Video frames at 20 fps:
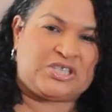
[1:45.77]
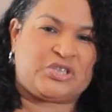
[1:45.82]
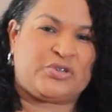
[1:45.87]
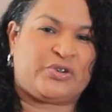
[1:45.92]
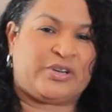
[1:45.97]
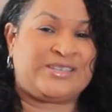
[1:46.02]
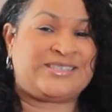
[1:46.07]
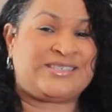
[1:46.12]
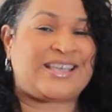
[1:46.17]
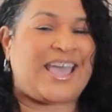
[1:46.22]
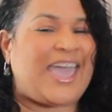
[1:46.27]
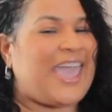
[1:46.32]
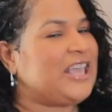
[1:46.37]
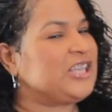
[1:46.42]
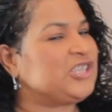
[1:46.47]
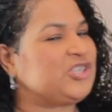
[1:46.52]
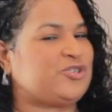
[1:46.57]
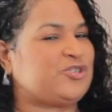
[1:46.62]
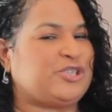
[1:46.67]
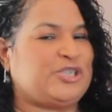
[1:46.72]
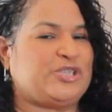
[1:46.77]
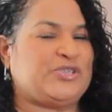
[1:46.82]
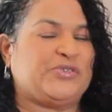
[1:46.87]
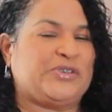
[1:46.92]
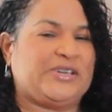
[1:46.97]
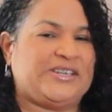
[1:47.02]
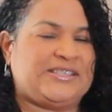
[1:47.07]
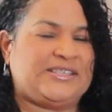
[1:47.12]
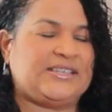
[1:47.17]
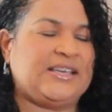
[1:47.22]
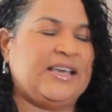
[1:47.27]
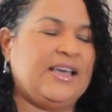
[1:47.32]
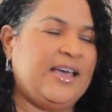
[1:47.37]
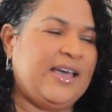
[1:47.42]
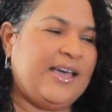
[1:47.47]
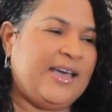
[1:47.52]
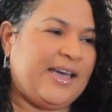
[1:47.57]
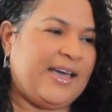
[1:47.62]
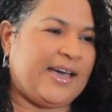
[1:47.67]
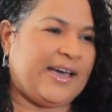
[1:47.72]
shorts, extra short.
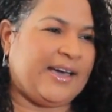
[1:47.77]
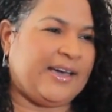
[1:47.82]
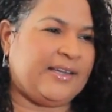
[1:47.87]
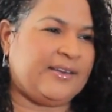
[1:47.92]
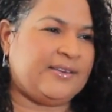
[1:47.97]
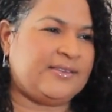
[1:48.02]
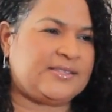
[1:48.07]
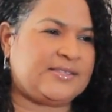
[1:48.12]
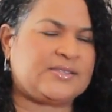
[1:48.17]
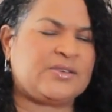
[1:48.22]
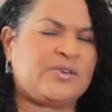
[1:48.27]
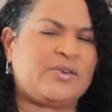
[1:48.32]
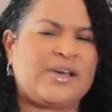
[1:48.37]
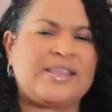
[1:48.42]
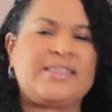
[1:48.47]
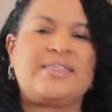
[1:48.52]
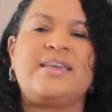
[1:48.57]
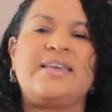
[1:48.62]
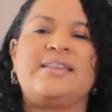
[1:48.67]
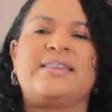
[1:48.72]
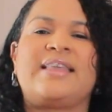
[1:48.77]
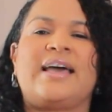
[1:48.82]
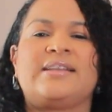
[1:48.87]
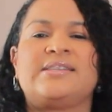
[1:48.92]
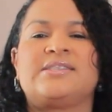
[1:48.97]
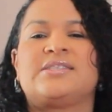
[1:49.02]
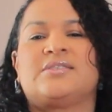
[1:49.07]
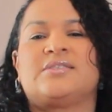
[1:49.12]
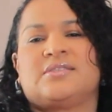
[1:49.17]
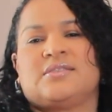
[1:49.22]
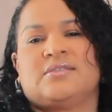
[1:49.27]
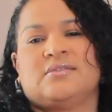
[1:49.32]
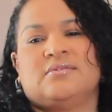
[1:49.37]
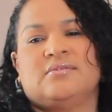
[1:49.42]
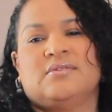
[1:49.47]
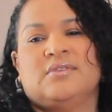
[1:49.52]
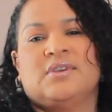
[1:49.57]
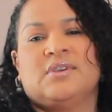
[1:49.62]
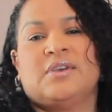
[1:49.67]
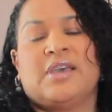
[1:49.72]
And so I think
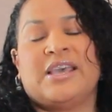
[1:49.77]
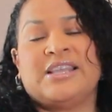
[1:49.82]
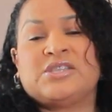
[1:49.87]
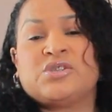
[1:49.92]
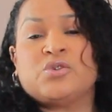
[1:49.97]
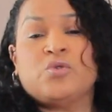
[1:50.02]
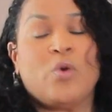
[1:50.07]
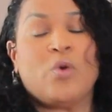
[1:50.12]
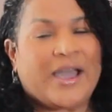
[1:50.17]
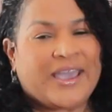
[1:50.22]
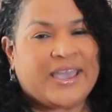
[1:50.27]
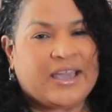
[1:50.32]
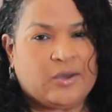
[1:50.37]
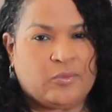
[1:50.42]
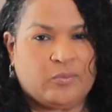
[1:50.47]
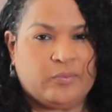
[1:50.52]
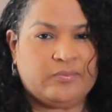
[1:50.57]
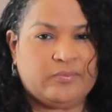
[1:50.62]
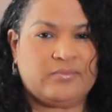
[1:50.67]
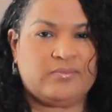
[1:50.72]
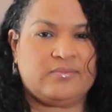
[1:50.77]
it's who I am.